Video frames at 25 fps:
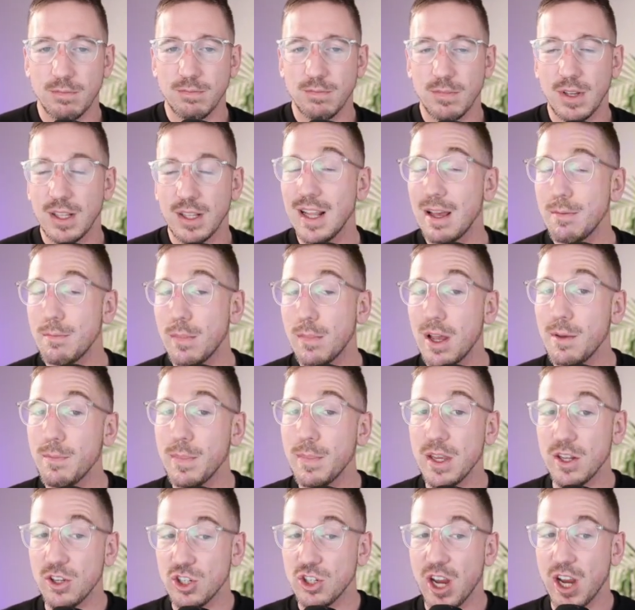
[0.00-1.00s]
and that might be
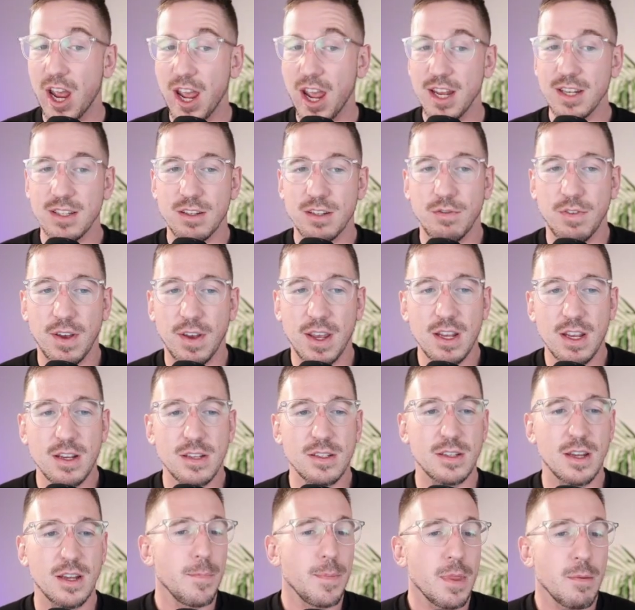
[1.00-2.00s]
a chat
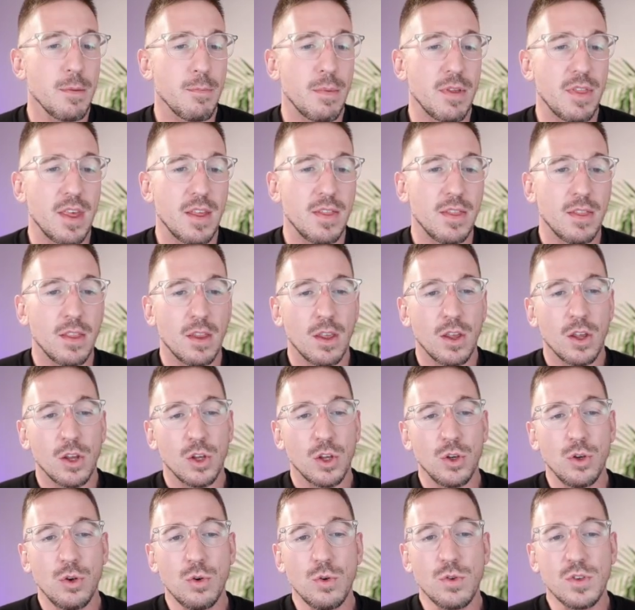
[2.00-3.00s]
interface, but then
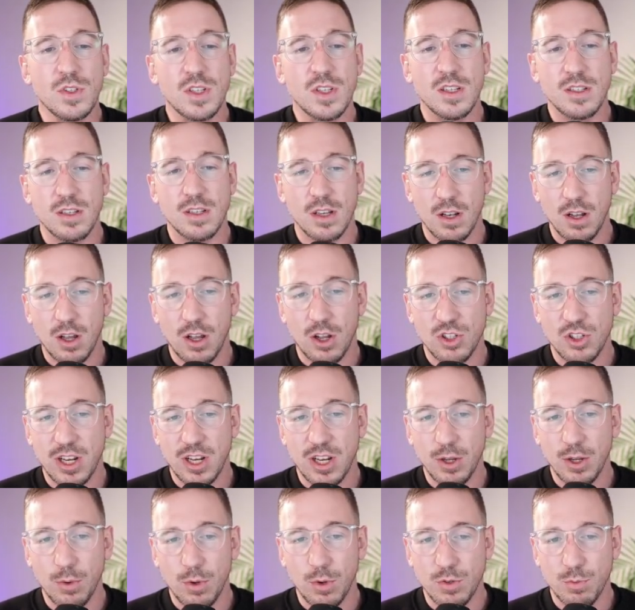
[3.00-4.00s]
uses large
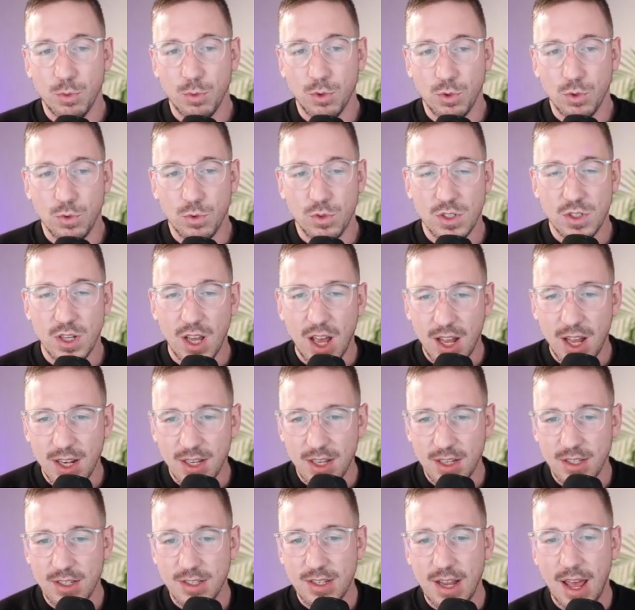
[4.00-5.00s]
language models to
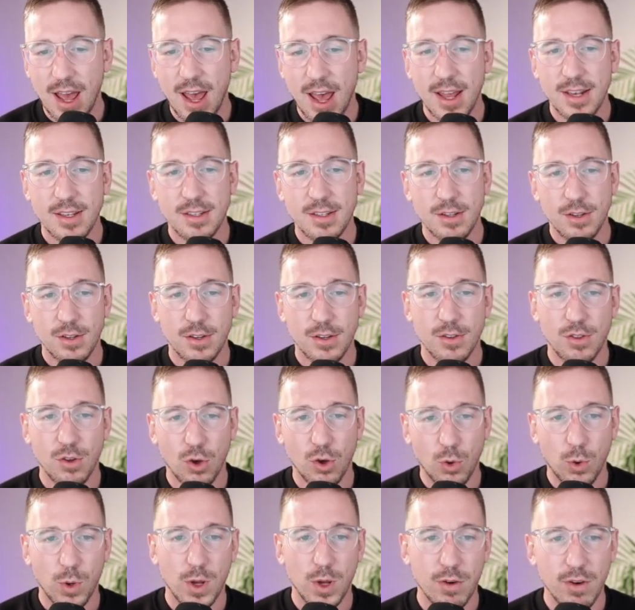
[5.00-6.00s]
understand the
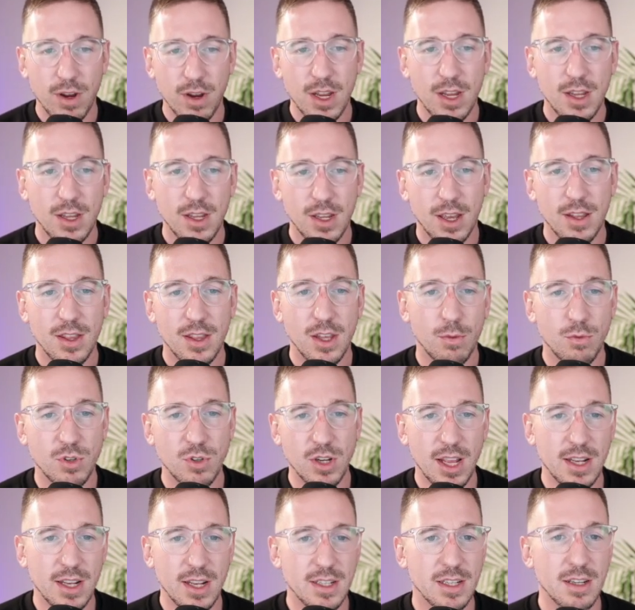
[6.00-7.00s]
query and the
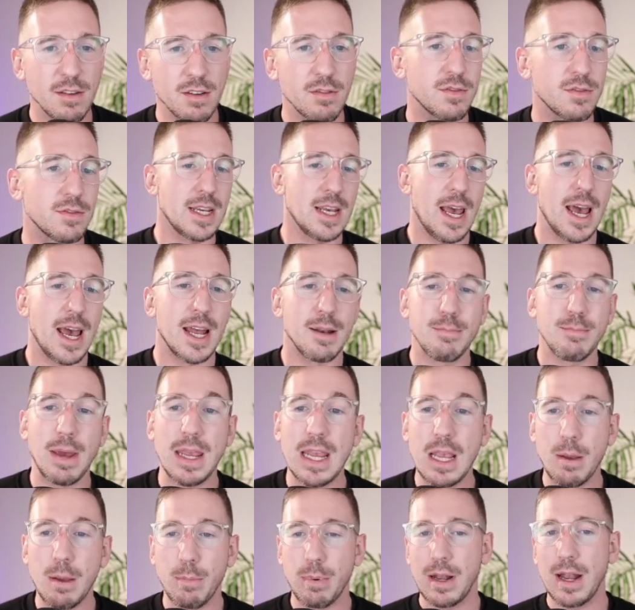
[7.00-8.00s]
objective and
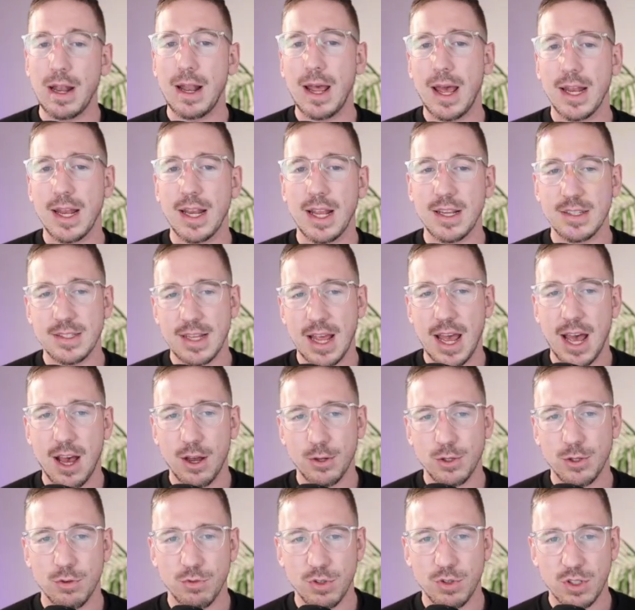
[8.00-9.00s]
make a plan as to how
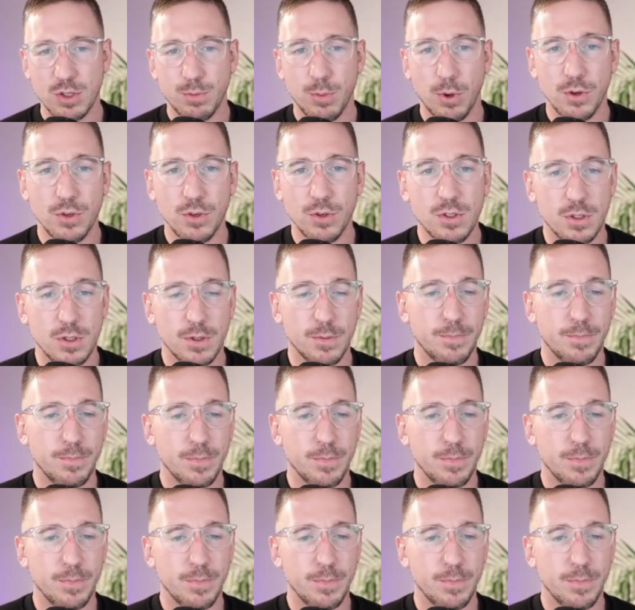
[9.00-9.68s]
to respond.